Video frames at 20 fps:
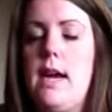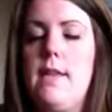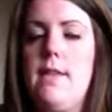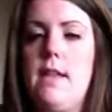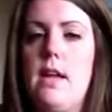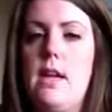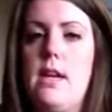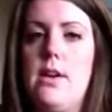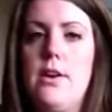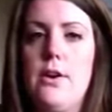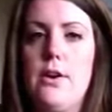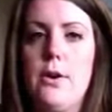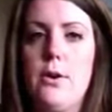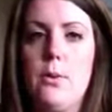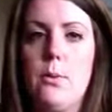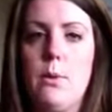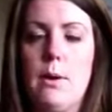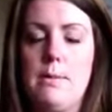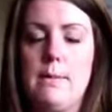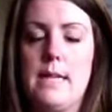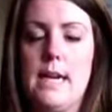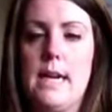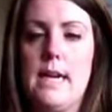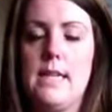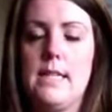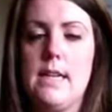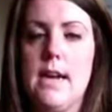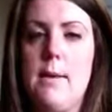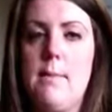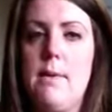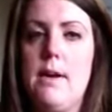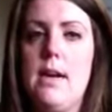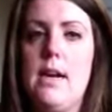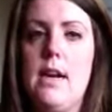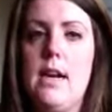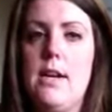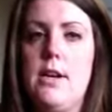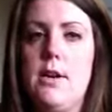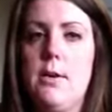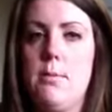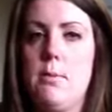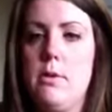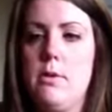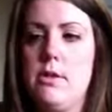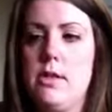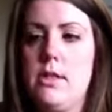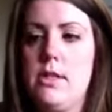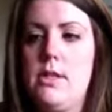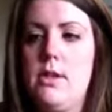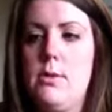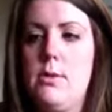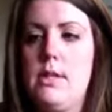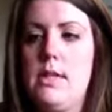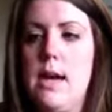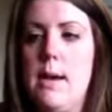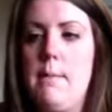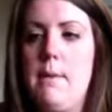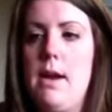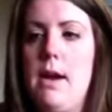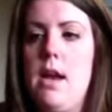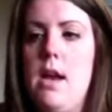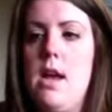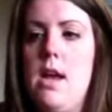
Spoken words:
and then your website assignment and your Product 2 assignment.